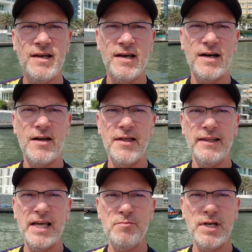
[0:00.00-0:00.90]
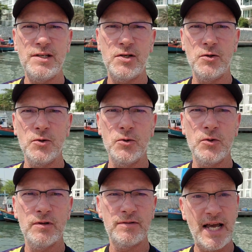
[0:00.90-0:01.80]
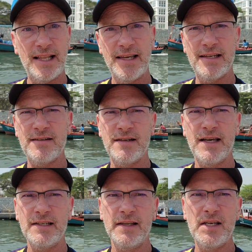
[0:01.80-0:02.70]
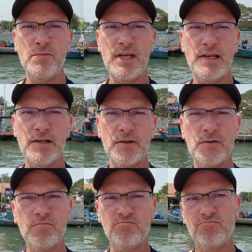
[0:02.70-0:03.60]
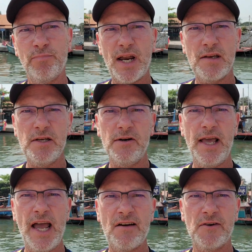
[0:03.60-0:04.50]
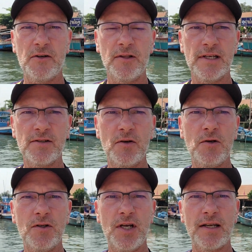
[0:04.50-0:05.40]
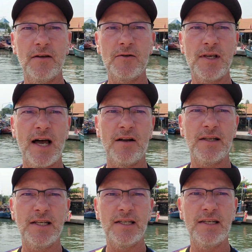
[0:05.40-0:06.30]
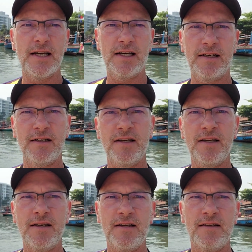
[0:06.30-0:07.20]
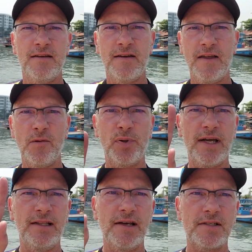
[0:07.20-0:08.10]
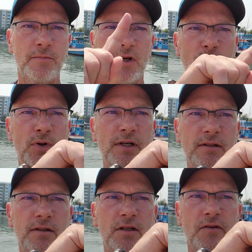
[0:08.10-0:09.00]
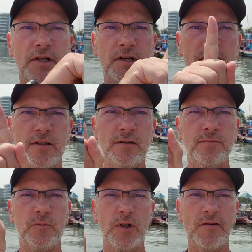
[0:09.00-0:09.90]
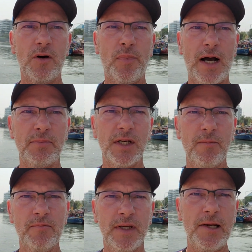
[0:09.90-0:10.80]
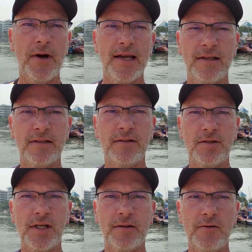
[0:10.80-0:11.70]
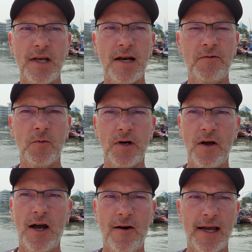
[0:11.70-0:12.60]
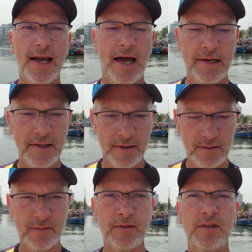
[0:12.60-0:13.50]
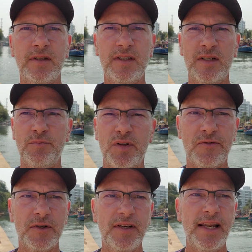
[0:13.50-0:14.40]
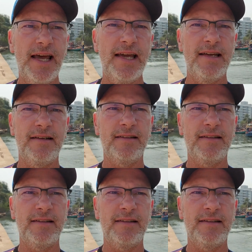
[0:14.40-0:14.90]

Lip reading: that led me to Thailand and led me here about 1.5 years early. So you can check those out in the playlist I'm gonna put over here or wherever it pops up. Anyway, check those out if you wanna know how I got here. But for today,